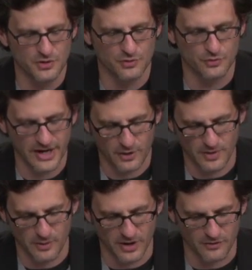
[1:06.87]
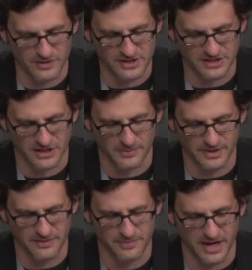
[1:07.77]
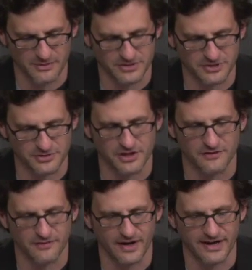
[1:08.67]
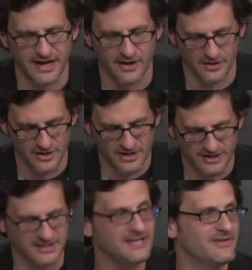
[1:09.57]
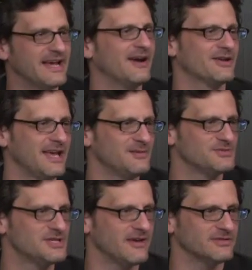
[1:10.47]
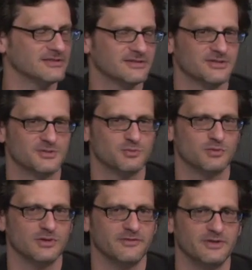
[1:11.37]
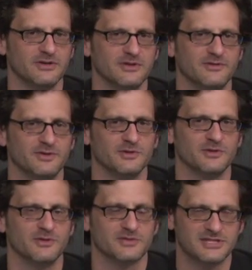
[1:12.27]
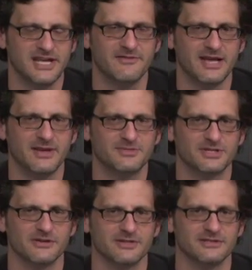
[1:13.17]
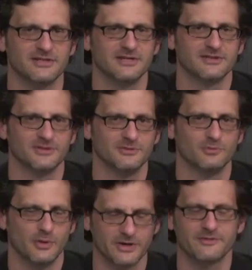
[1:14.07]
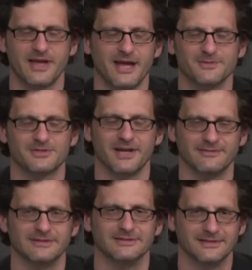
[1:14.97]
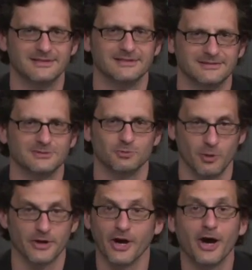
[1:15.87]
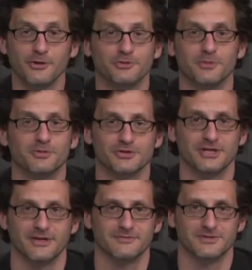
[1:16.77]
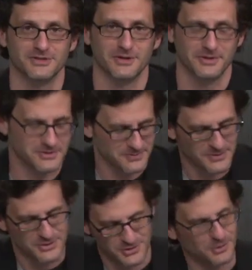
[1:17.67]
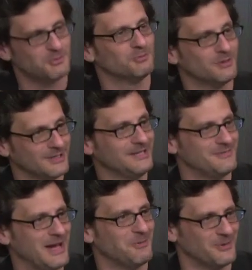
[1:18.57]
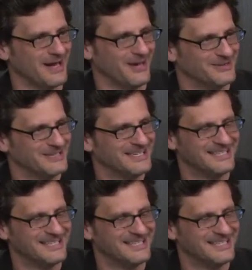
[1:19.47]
Rick, we went over this a little bit, but I was interested to find out, leaving out game seven, because if it was a seven game series, the winner of game seven won 100% of the series. So we'll leave that one out.